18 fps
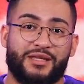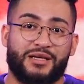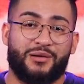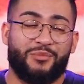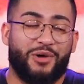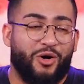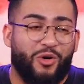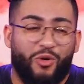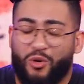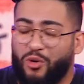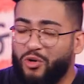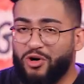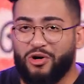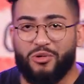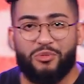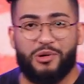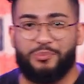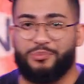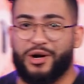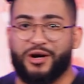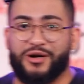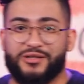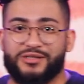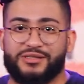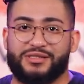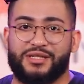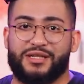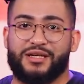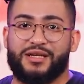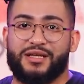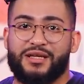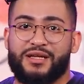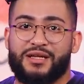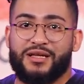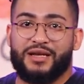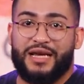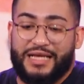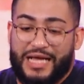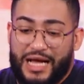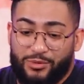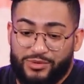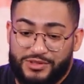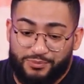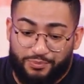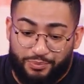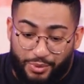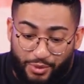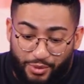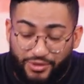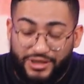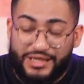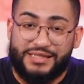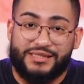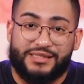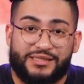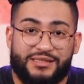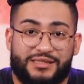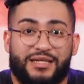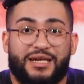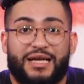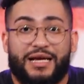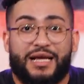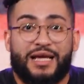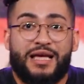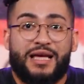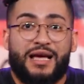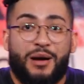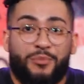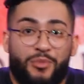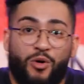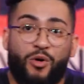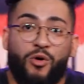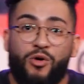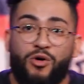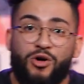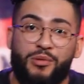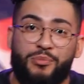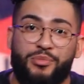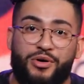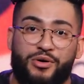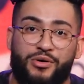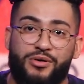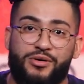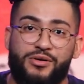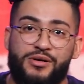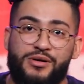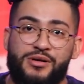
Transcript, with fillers: I'm a horrible person. Like, I was born into sin. Like, I'm horrible.